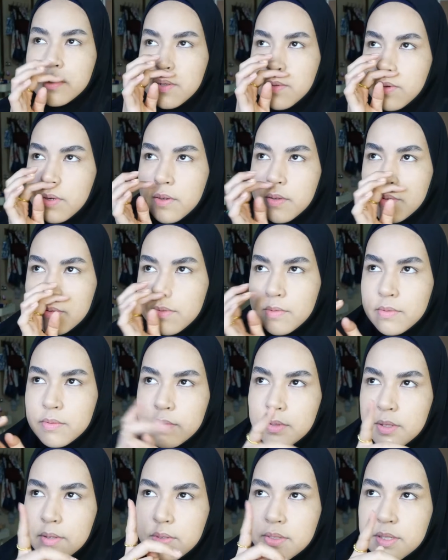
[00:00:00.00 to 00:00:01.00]
not,
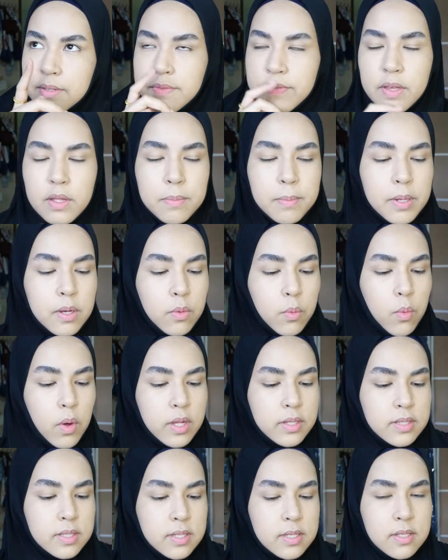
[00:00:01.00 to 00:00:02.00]
it's available in
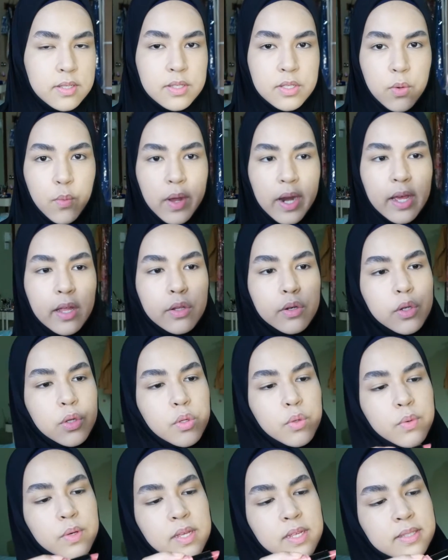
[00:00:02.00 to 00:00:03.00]
Watson. So what I'll
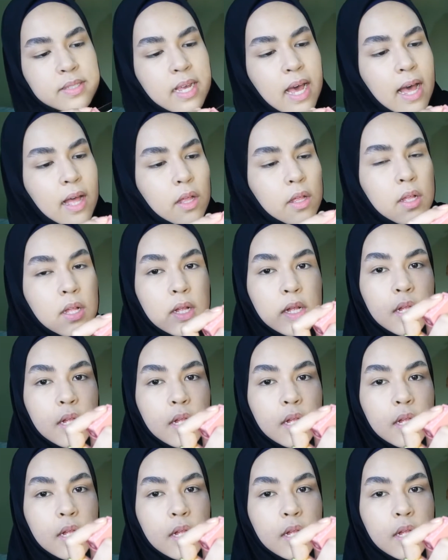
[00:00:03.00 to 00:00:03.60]
do is I'll